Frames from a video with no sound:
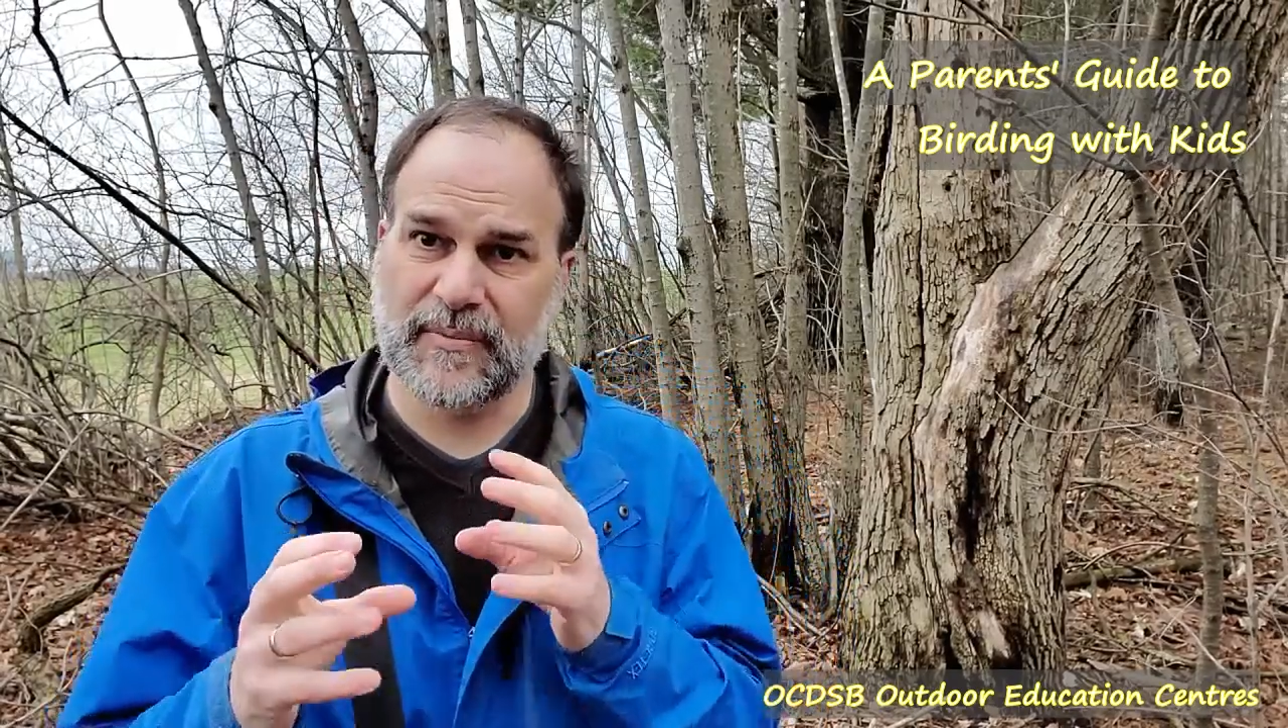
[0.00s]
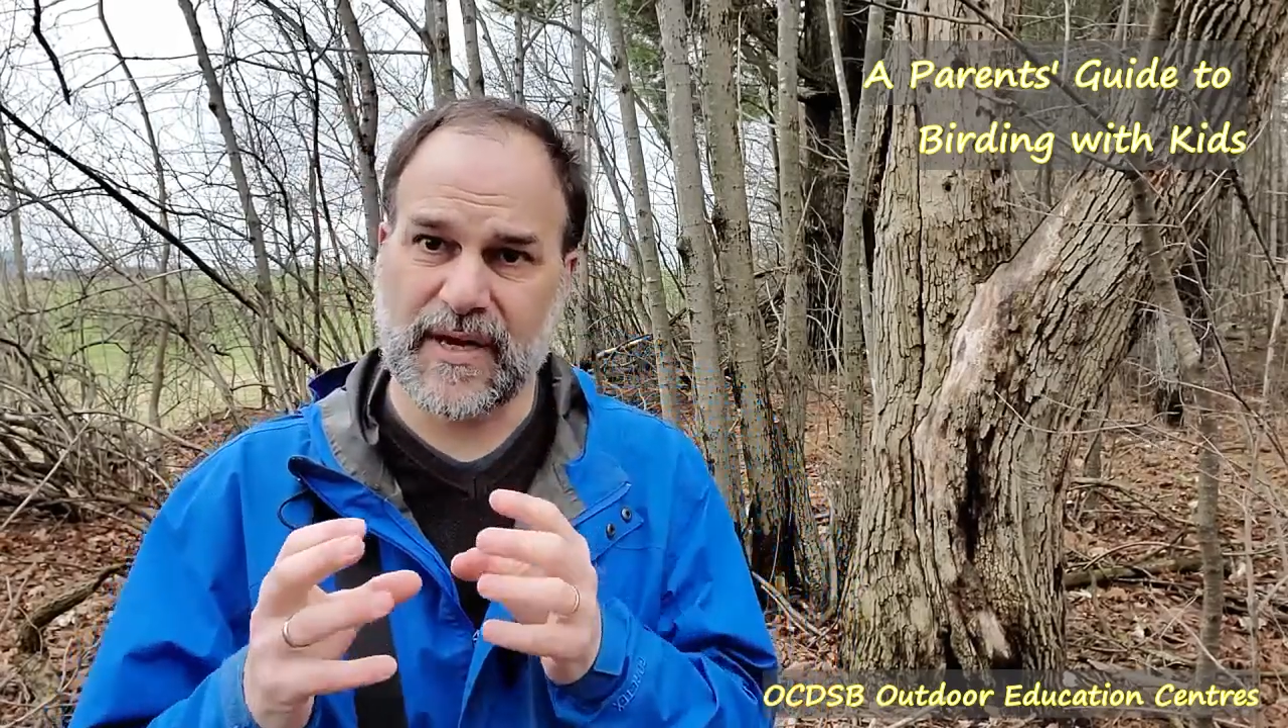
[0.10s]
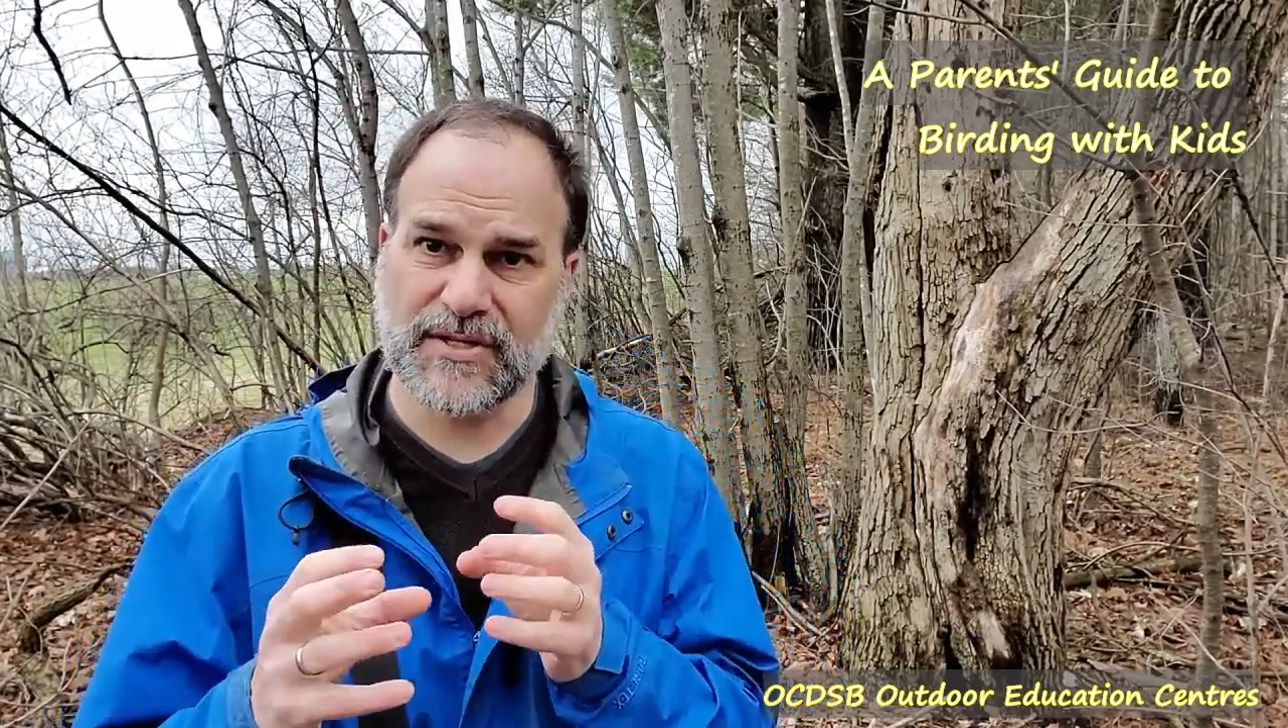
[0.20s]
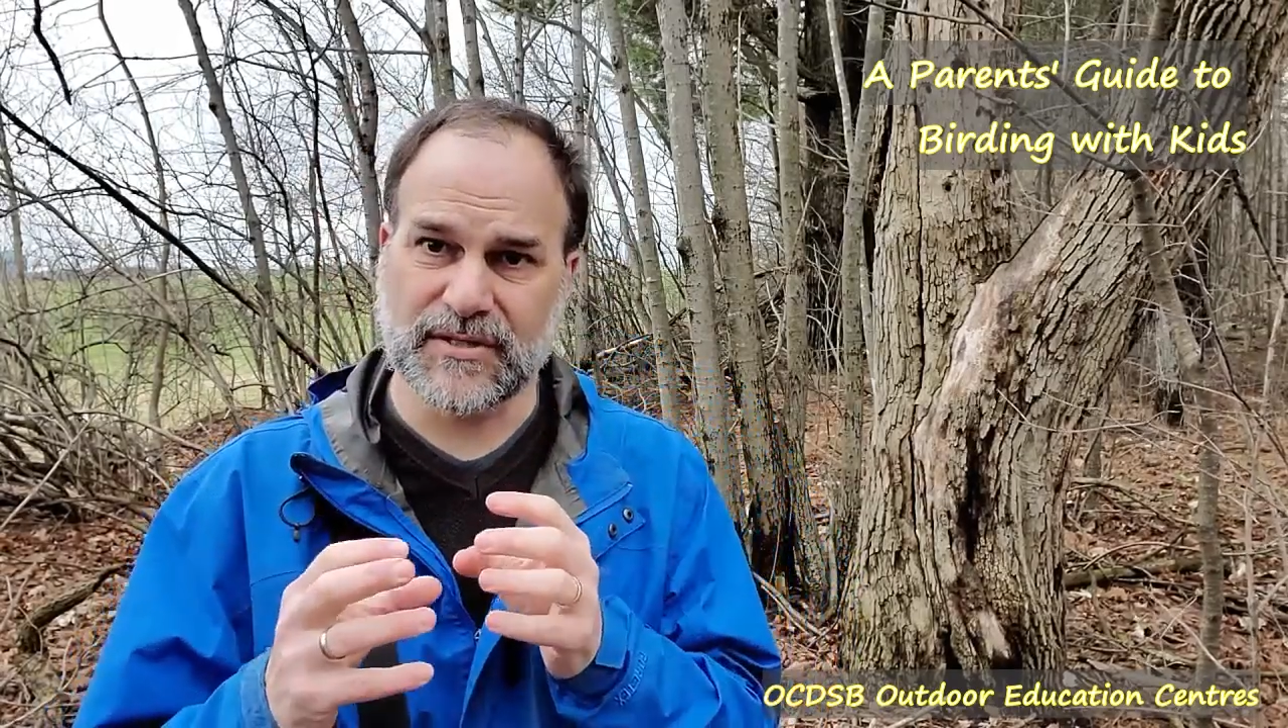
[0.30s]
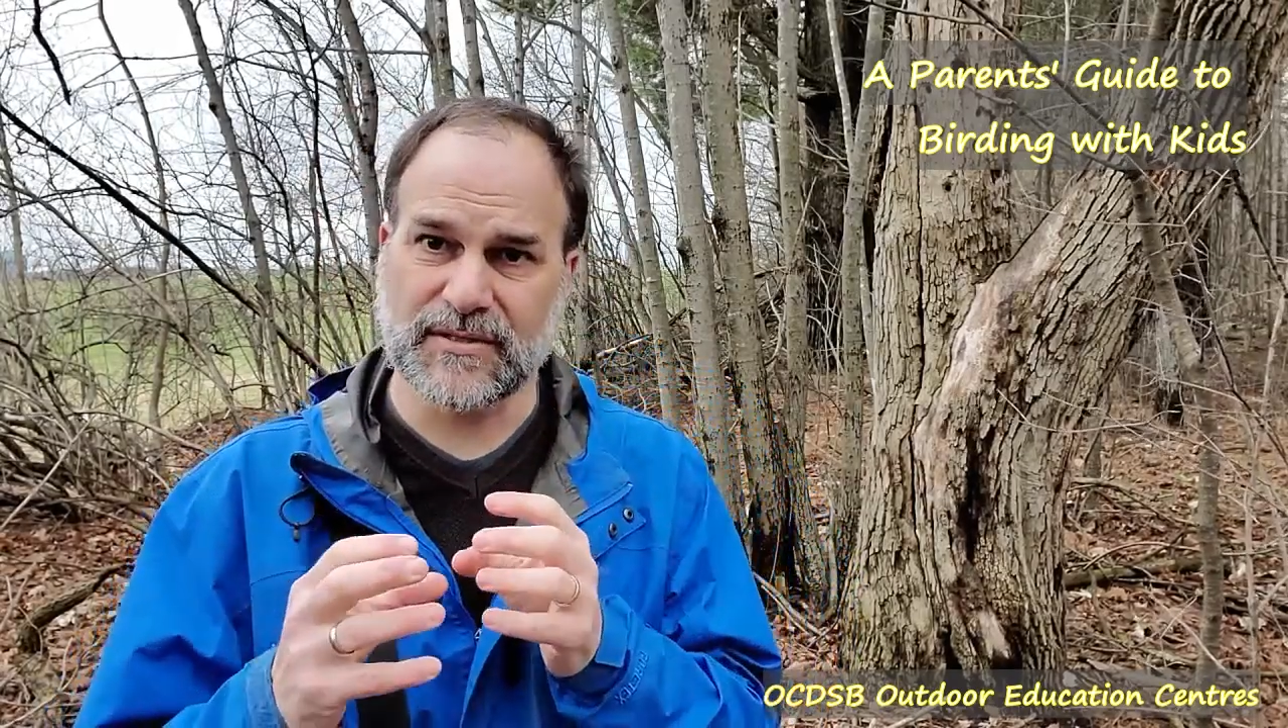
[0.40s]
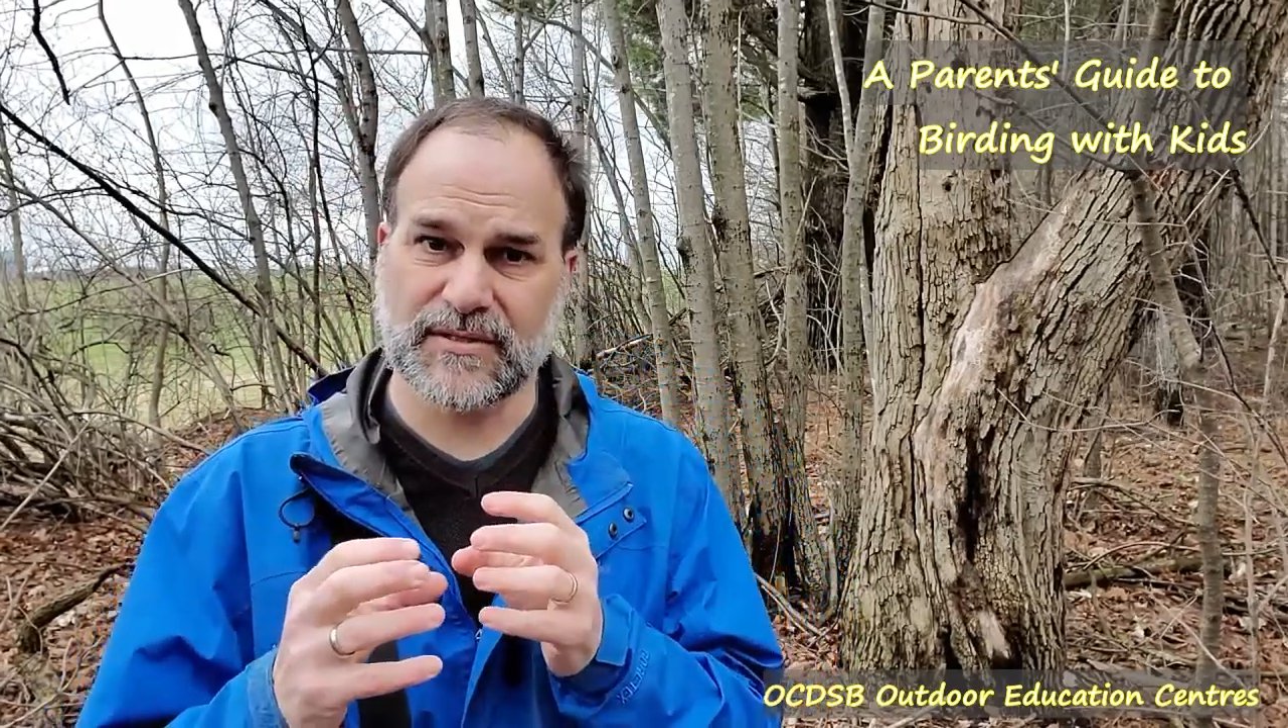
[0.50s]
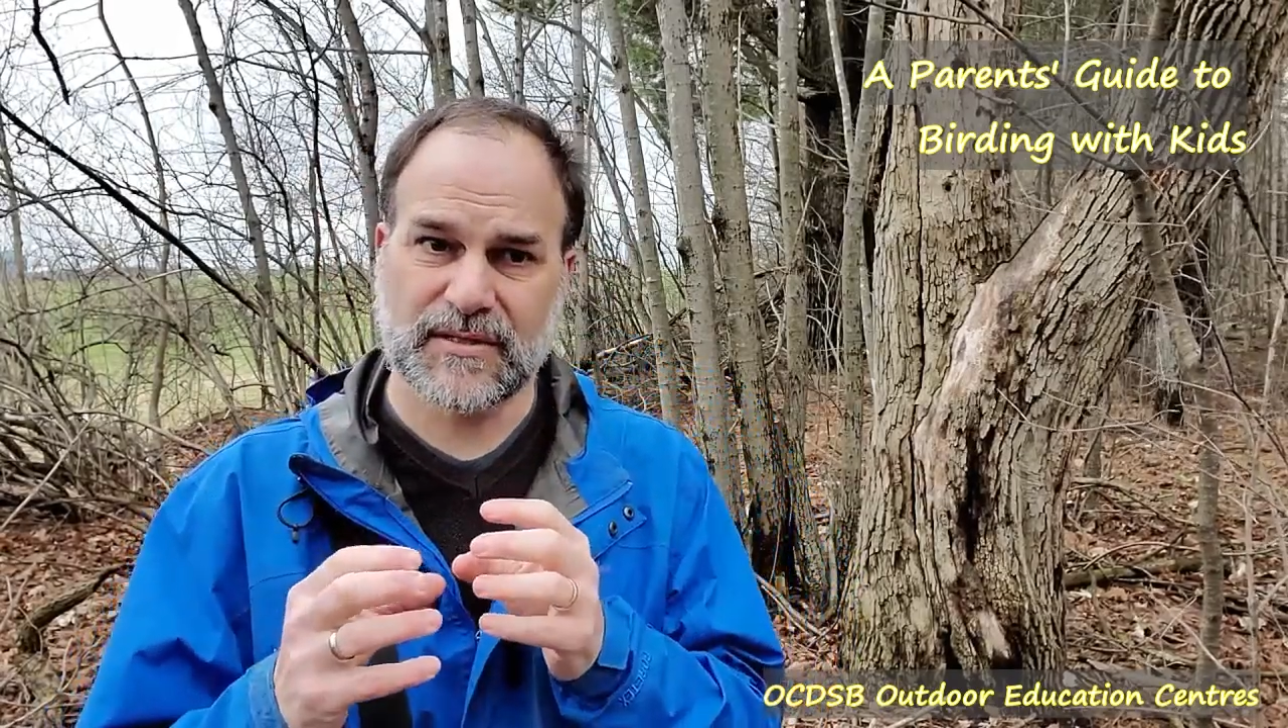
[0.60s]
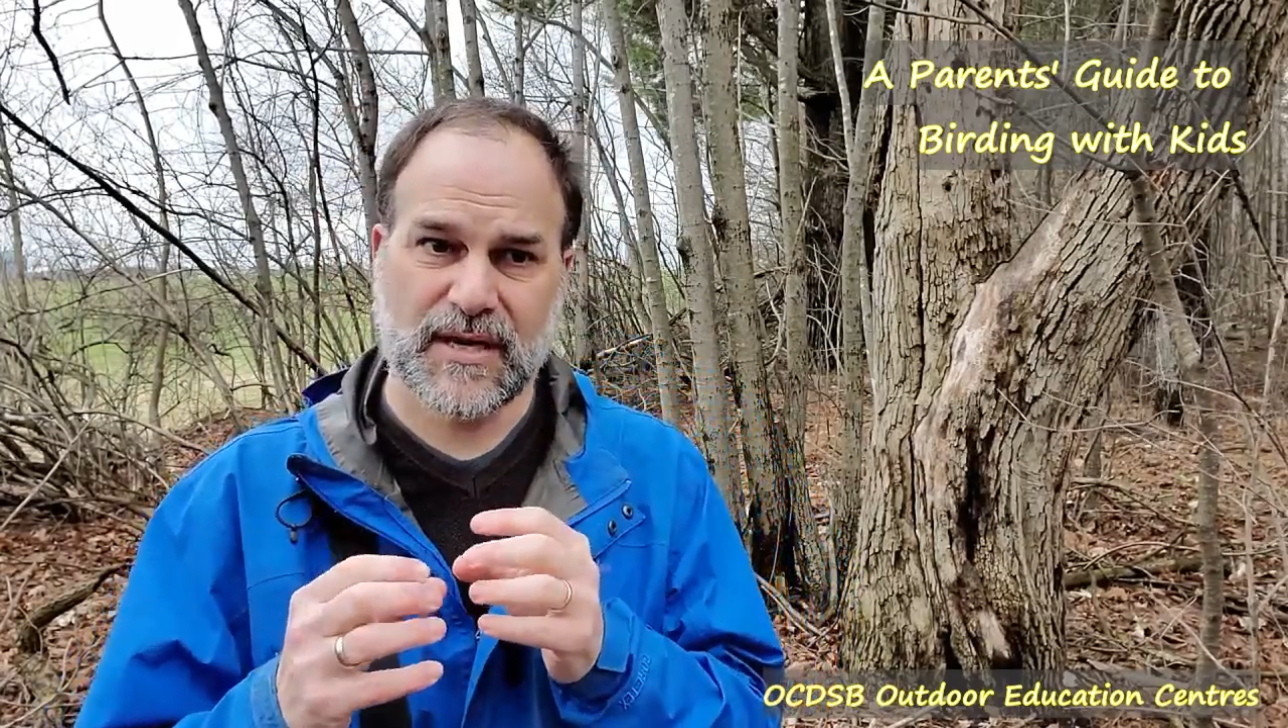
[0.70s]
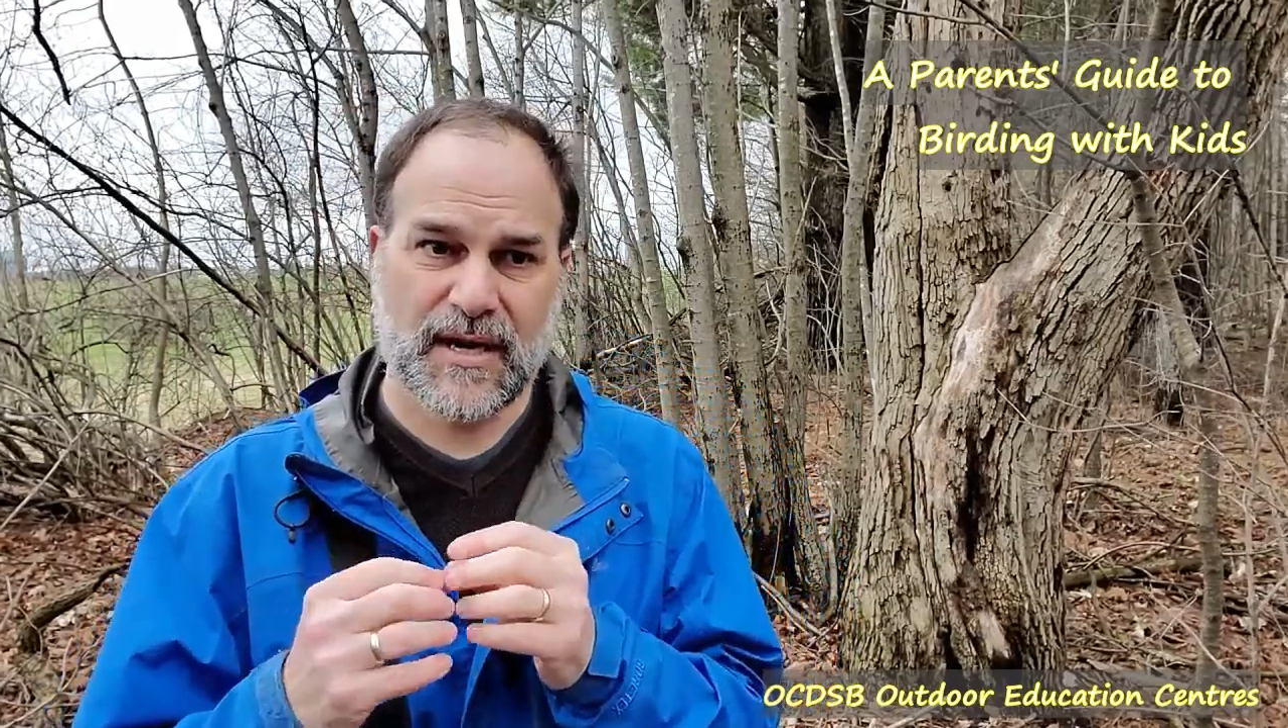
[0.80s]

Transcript: patience,